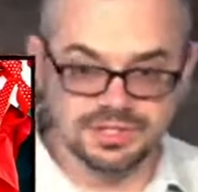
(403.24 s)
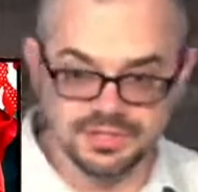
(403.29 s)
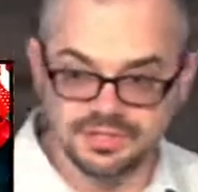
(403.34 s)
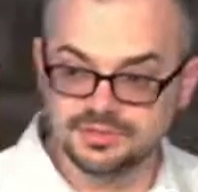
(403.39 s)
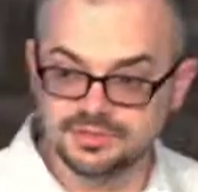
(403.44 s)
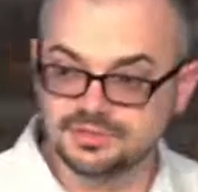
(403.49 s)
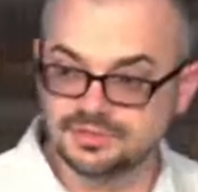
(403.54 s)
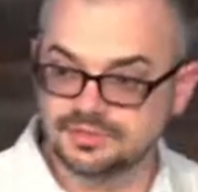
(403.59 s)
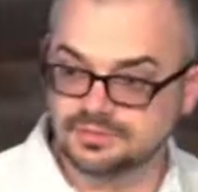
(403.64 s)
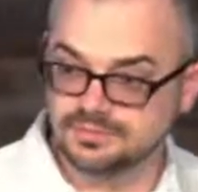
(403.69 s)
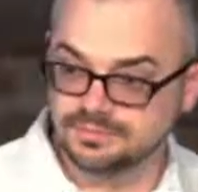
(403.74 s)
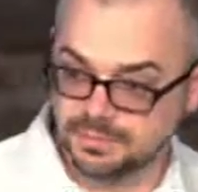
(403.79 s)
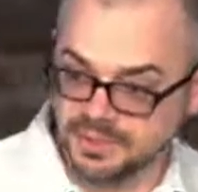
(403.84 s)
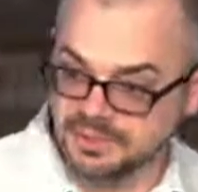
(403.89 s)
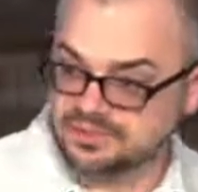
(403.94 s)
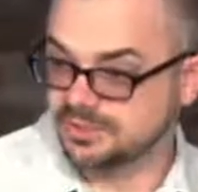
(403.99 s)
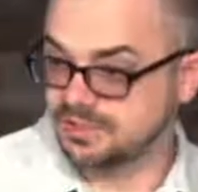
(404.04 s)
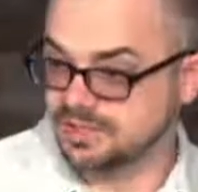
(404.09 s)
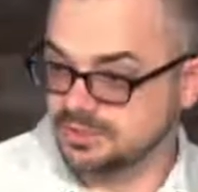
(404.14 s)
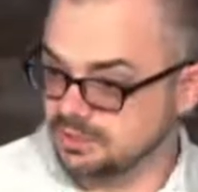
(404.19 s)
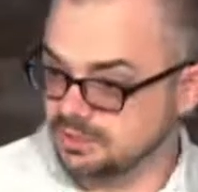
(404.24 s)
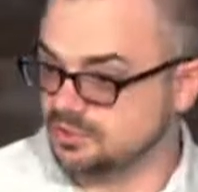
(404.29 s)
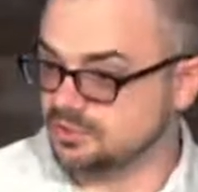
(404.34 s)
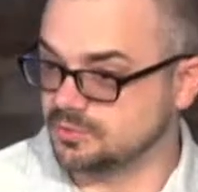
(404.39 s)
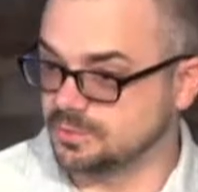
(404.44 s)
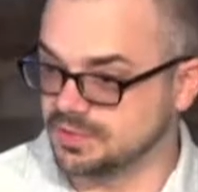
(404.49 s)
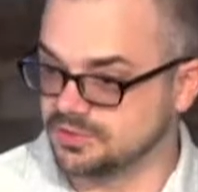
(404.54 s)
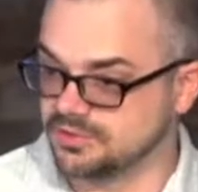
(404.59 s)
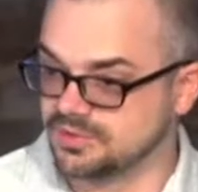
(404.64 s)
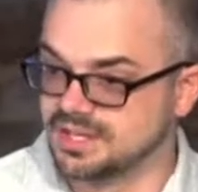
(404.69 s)
is basically
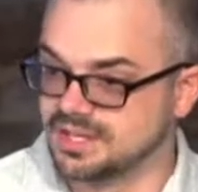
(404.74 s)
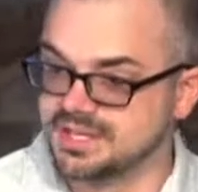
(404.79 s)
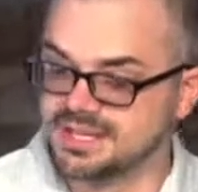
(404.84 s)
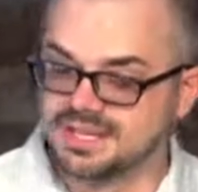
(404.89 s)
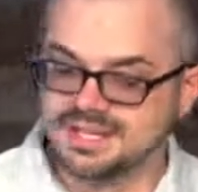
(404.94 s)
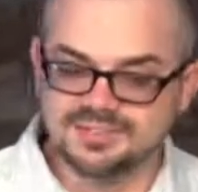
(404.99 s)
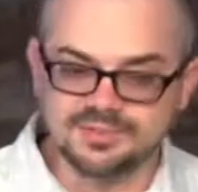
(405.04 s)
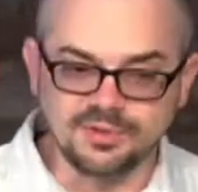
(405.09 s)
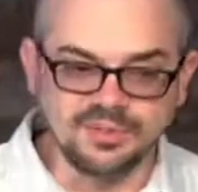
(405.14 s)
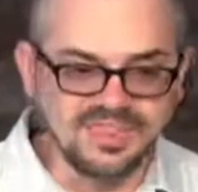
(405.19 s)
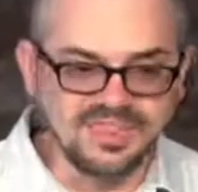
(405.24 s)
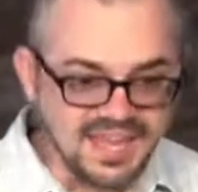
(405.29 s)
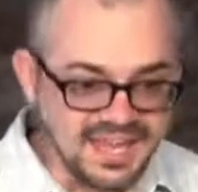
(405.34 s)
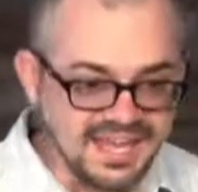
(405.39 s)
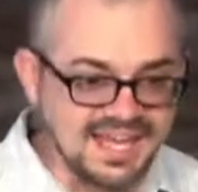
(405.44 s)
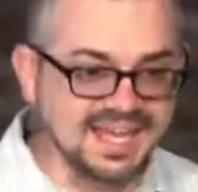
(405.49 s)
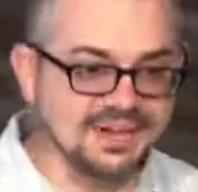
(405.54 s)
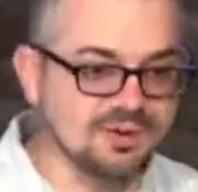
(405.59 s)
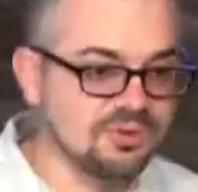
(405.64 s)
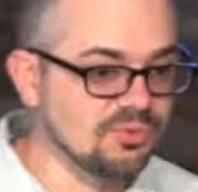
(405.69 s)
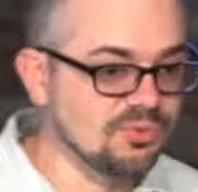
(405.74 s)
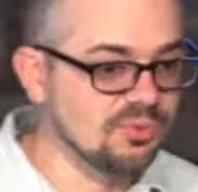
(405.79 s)
Christmas. So they had a